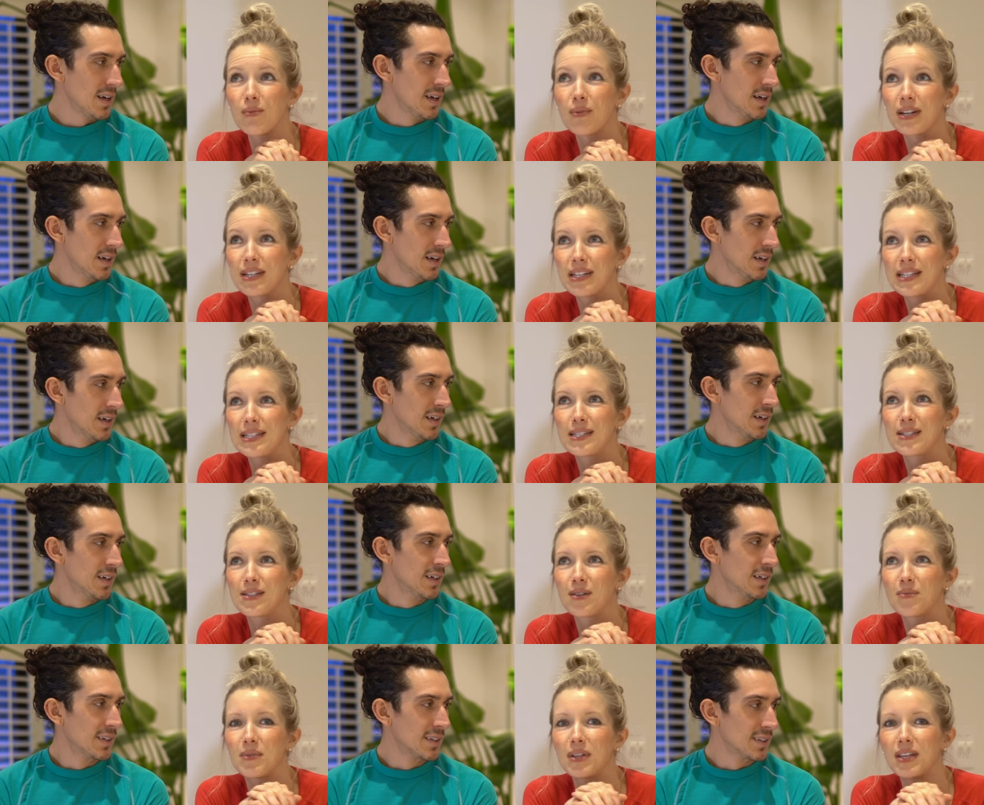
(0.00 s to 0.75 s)
Speaker 1: wanted
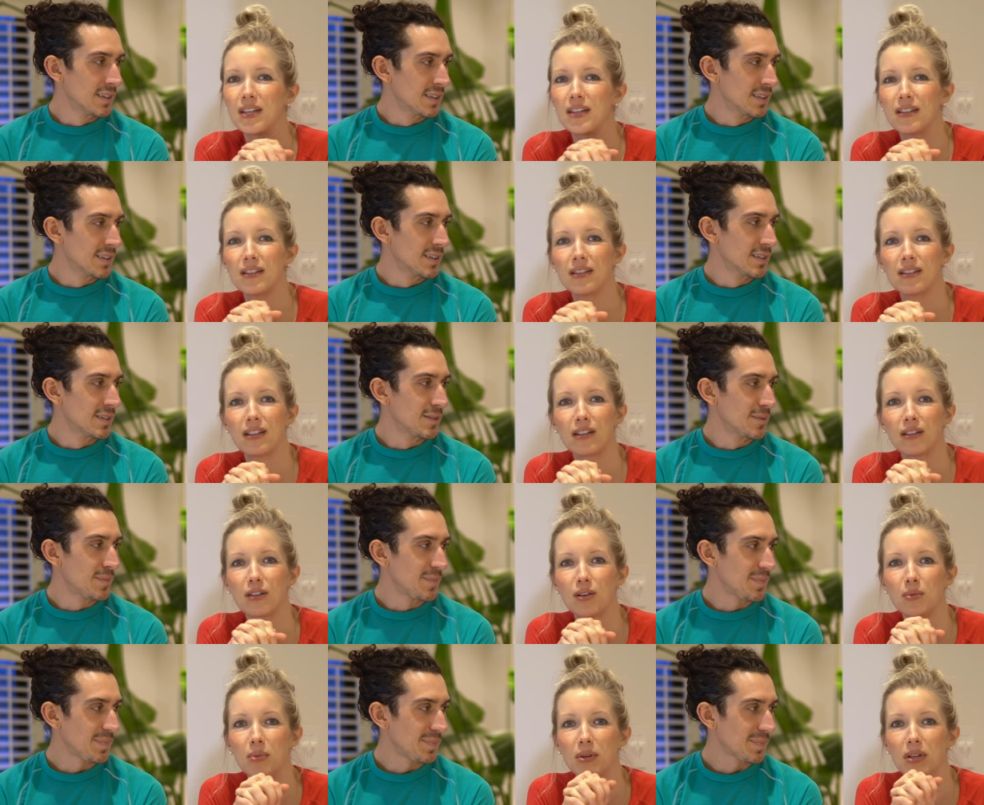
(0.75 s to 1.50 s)
something a
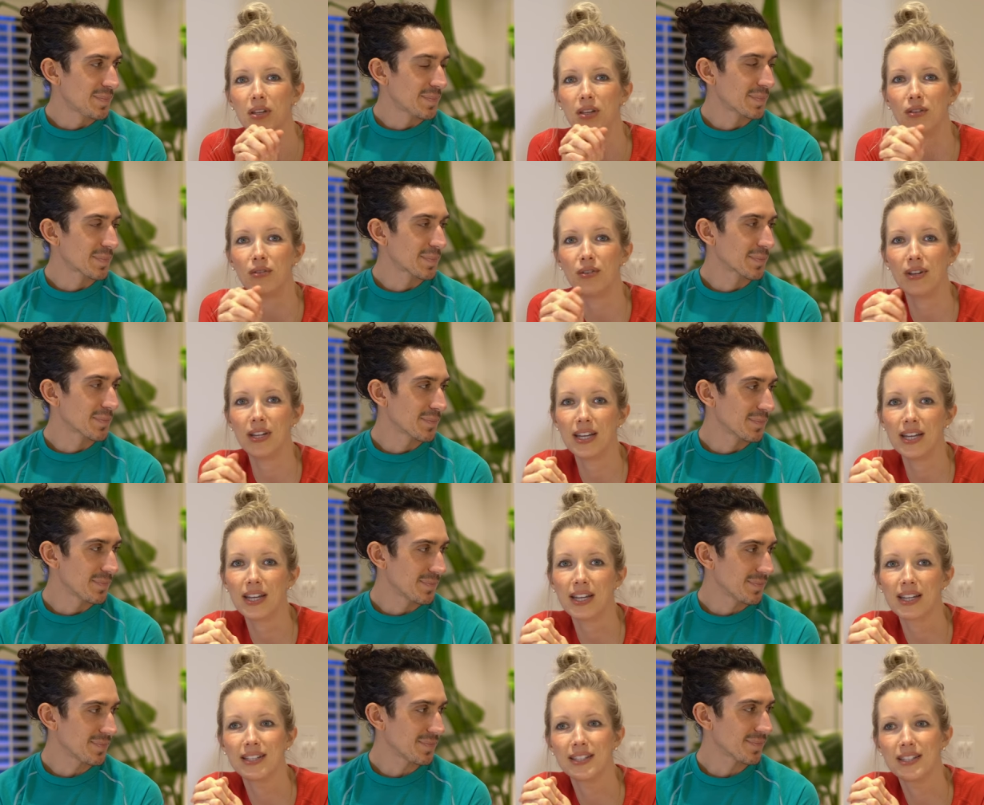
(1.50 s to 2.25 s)
little bit
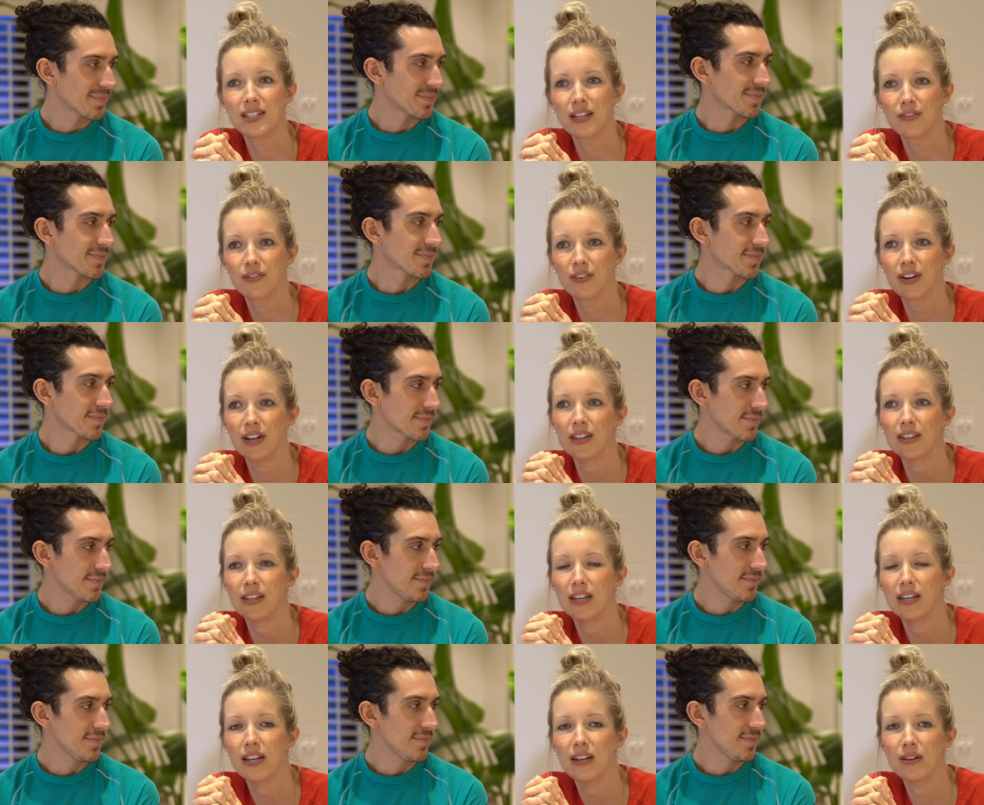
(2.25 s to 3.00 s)
unique and different
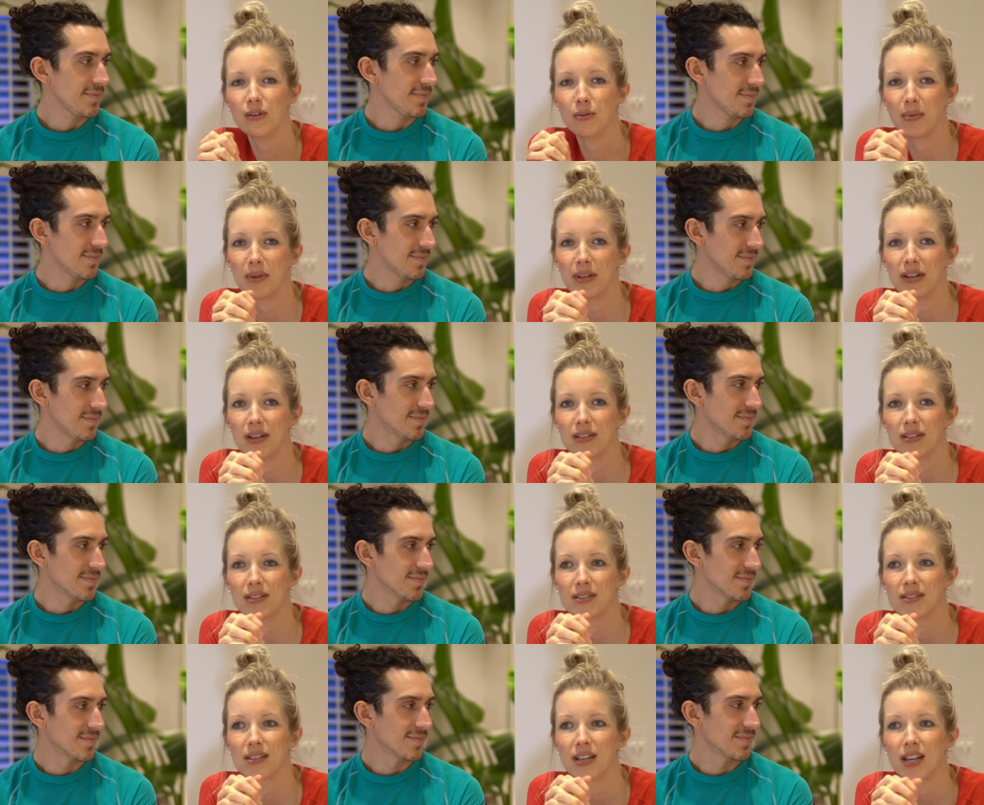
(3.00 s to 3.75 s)
that nobody
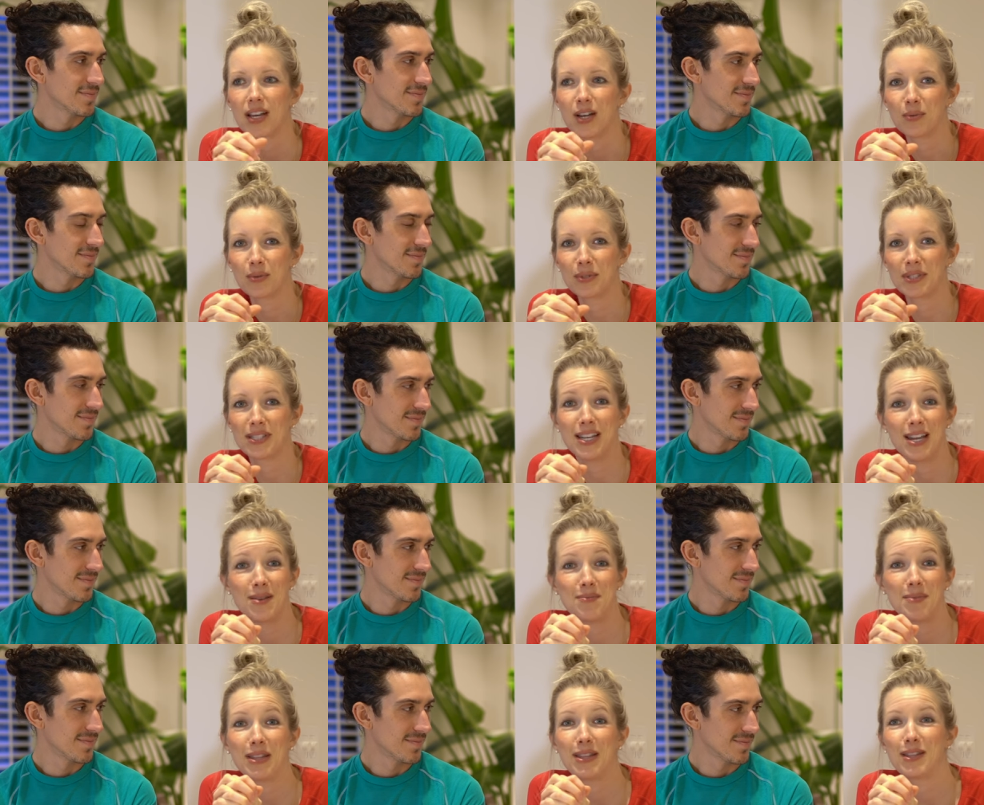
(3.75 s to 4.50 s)
else was
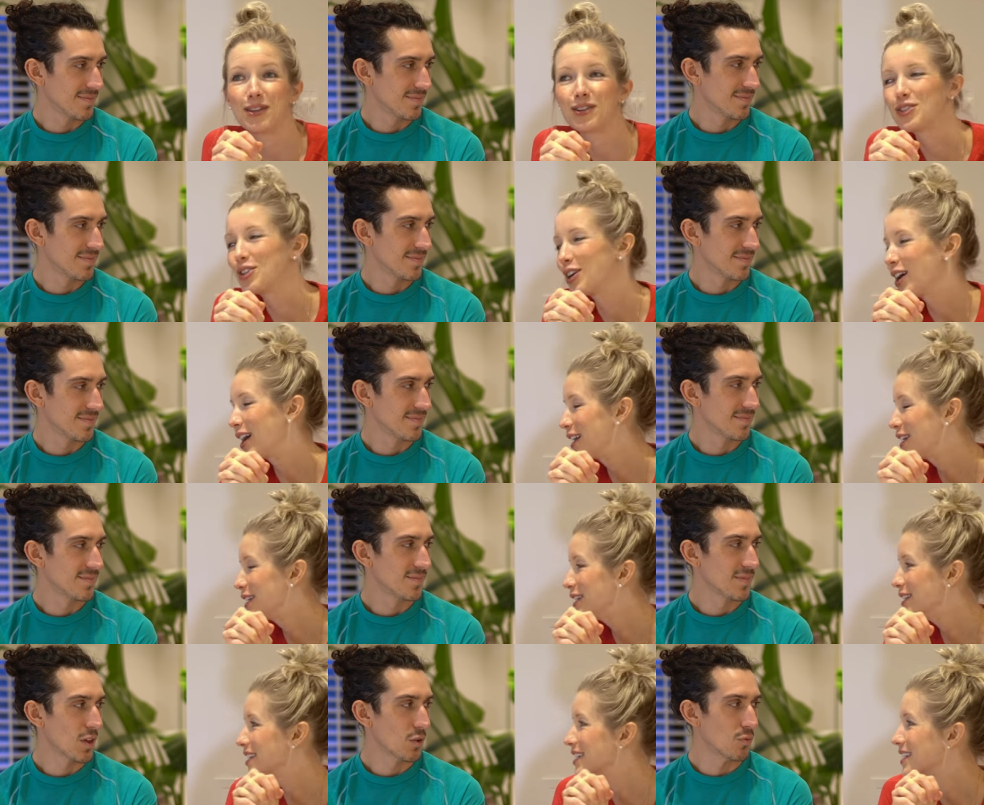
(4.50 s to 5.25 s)
naming their
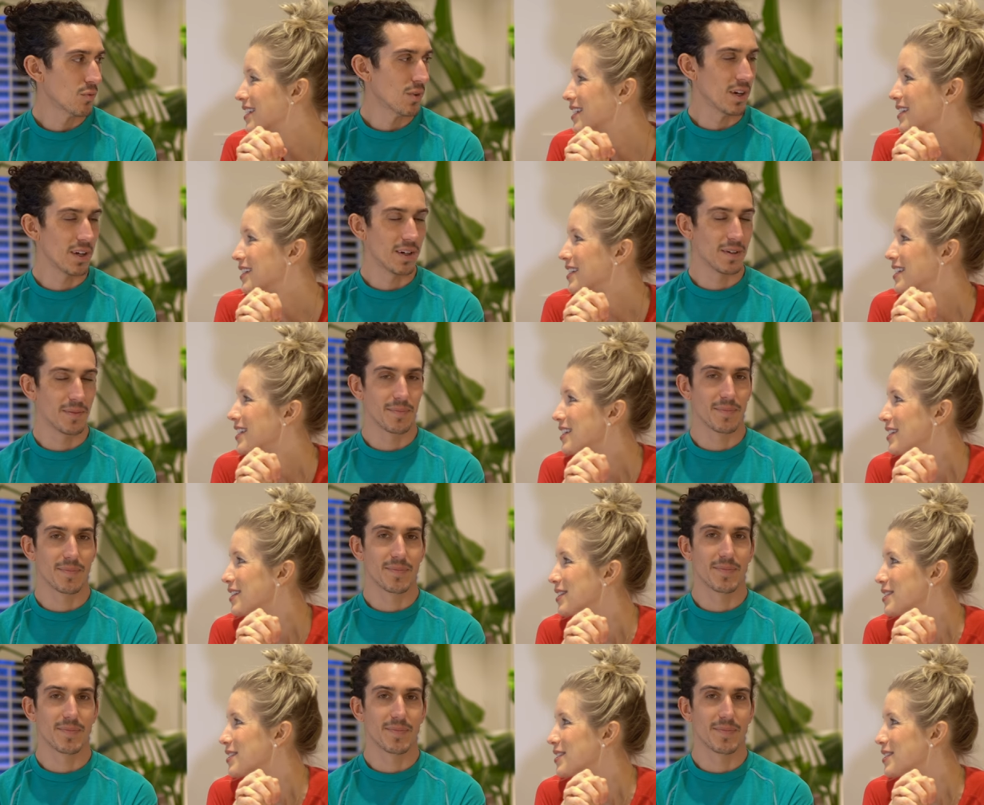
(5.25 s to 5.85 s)
child. Right.